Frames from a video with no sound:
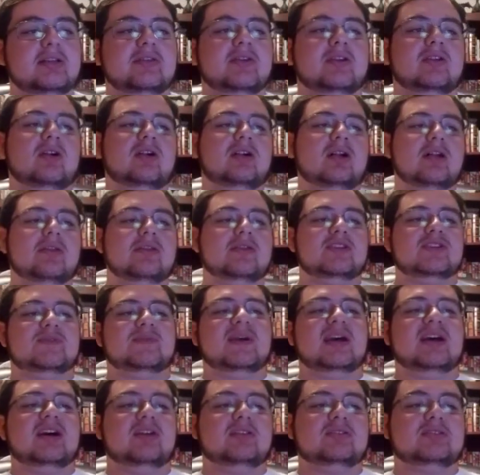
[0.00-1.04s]
Then all other
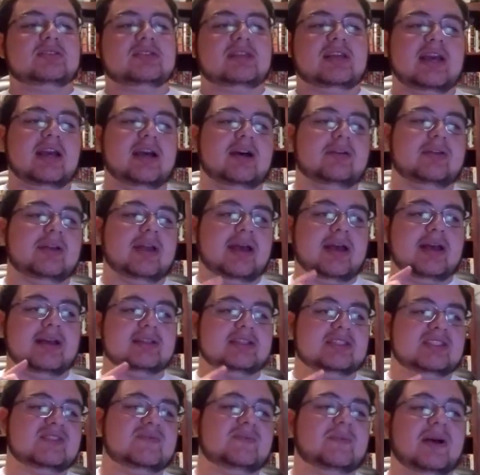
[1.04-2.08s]
spells count
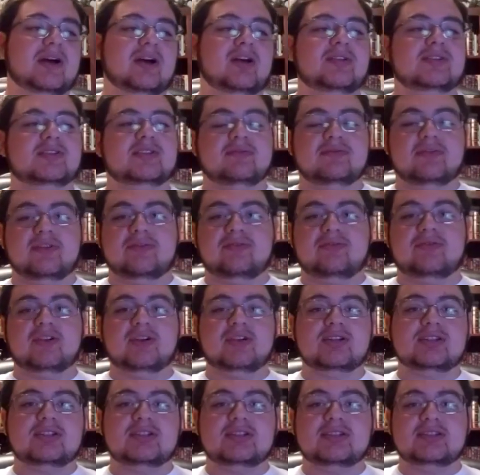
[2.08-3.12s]
as spells of the
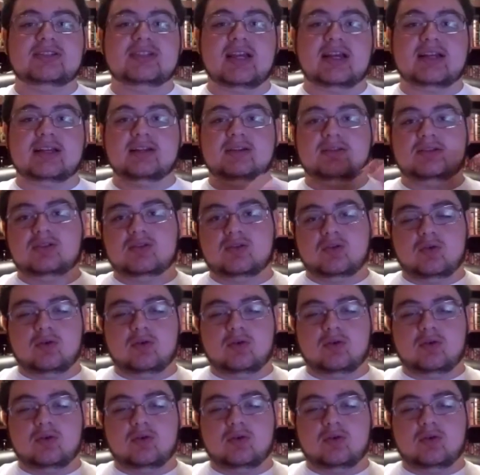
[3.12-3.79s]
1st, 2nd,